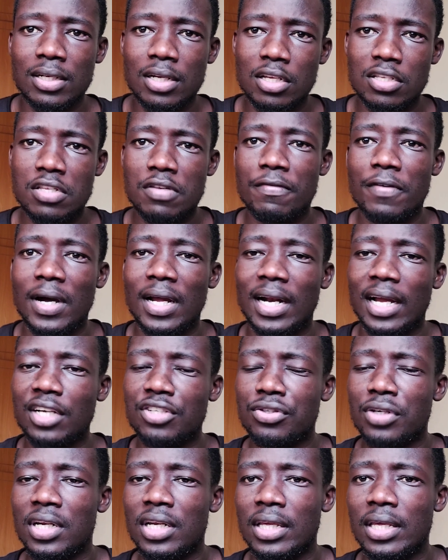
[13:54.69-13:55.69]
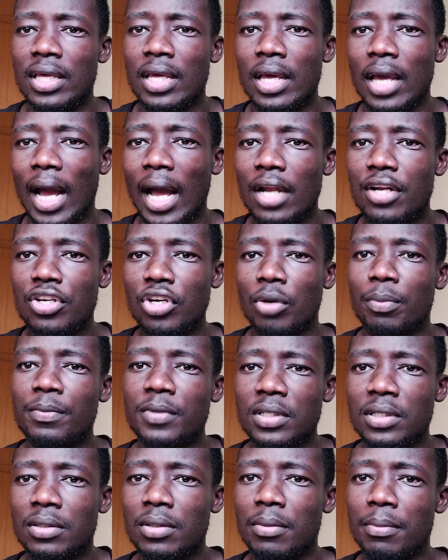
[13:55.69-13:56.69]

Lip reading: decipher, and actually adopt in